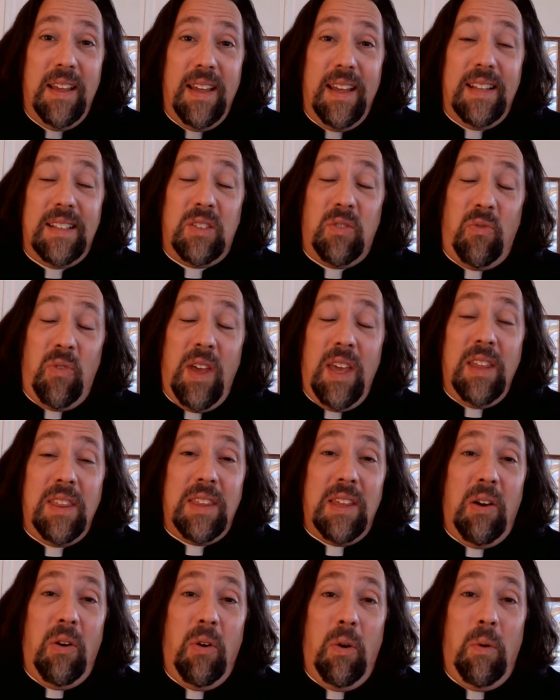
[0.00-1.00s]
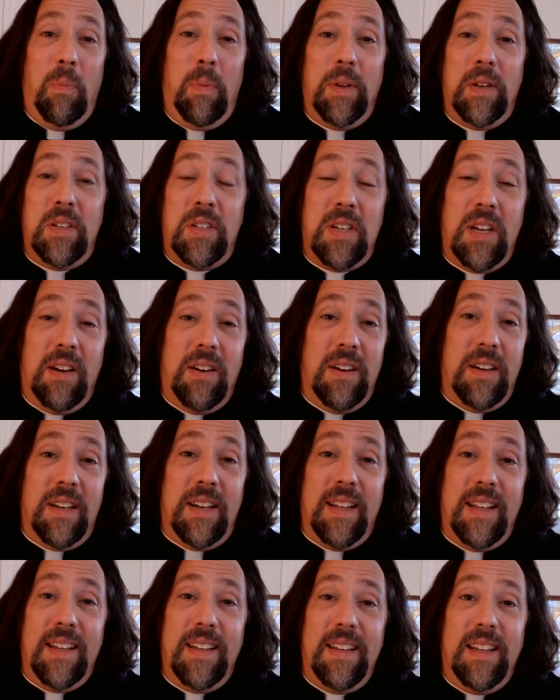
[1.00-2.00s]
It's faith, hope, and
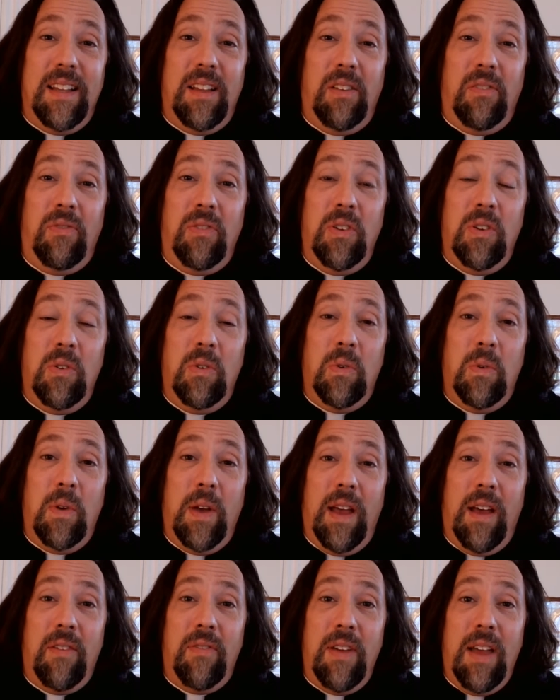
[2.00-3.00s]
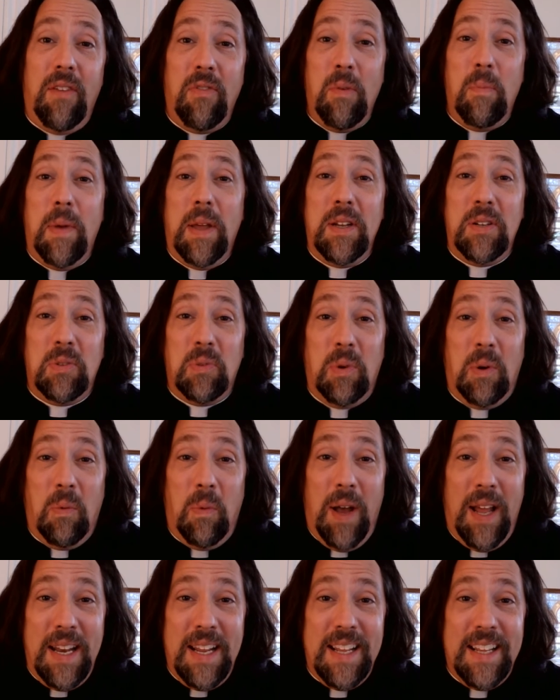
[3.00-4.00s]
charity. If you have ever been to a
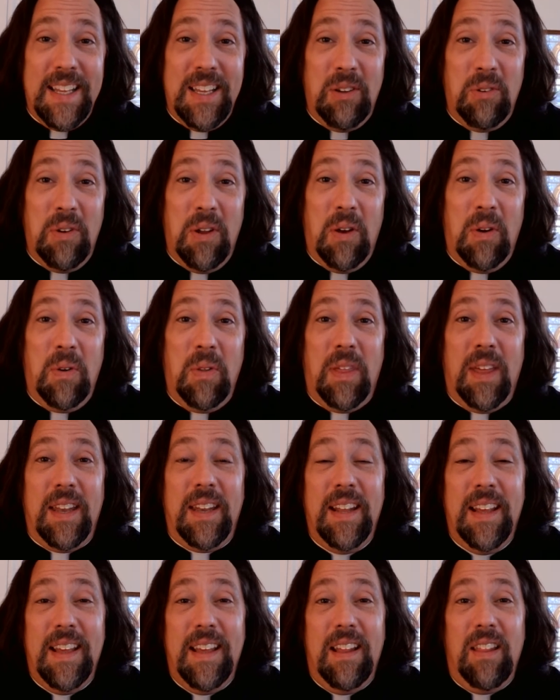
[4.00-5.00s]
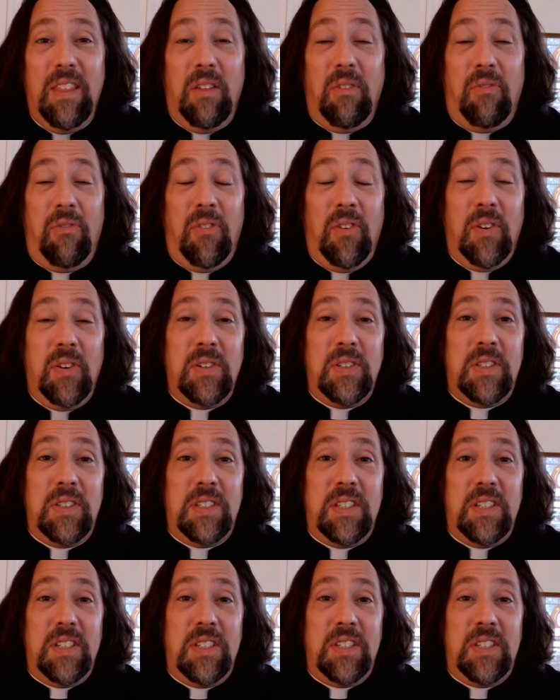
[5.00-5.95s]
wedding, you know that the first